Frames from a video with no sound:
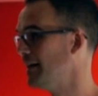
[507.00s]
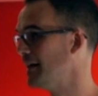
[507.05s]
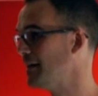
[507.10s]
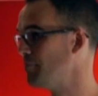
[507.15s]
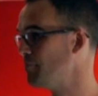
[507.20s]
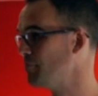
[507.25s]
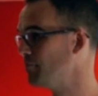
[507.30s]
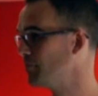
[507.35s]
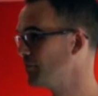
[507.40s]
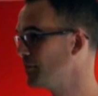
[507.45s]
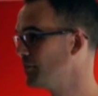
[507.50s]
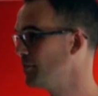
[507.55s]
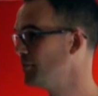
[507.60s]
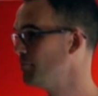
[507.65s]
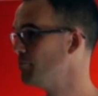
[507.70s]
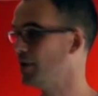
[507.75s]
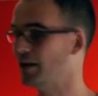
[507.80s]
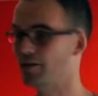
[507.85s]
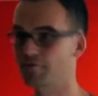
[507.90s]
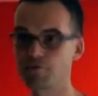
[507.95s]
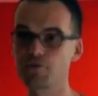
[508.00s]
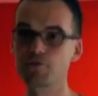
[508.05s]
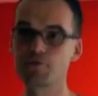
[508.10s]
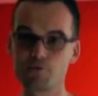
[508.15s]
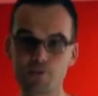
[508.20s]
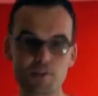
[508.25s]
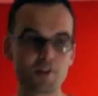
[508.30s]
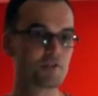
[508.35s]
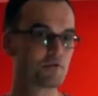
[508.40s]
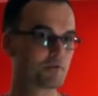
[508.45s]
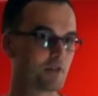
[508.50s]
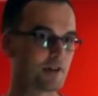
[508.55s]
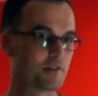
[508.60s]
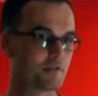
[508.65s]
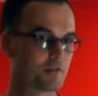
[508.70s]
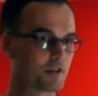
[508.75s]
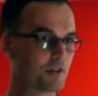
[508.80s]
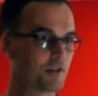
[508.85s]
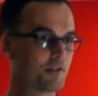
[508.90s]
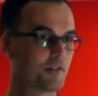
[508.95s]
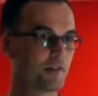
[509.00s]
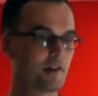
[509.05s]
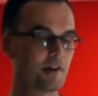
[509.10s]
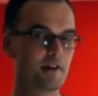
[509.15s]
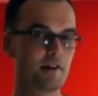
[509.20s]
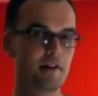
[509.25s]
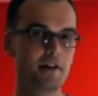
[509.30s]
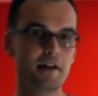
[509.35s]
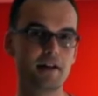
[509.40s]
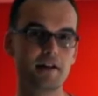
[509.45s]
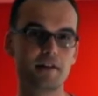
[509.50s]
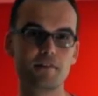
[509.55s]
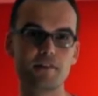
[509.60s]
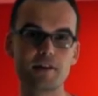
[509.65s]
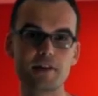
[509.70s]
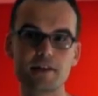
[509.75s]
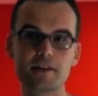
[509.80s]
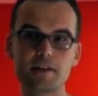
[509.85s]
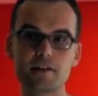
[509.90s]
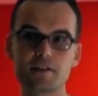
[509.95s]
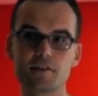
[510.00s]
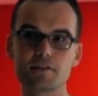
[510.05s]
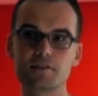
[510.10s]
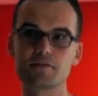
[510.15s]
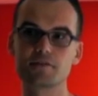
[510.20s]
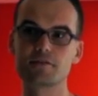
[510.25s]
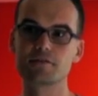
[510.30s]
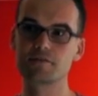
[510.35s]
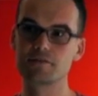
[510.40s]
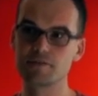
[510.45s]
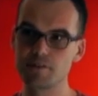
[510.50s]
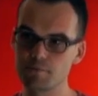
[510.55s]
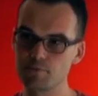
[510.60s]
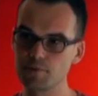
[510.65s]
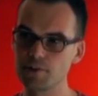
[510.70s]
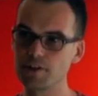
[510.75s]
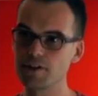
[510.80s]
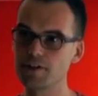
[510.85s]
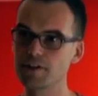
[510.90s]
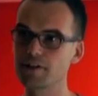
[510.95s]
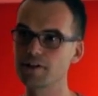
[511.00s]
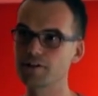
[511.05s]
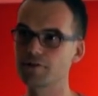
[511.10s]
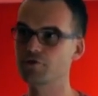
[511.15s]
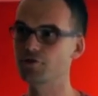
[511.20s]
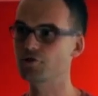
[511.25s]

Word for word: um, but for, for, those reasons, because the the simpler,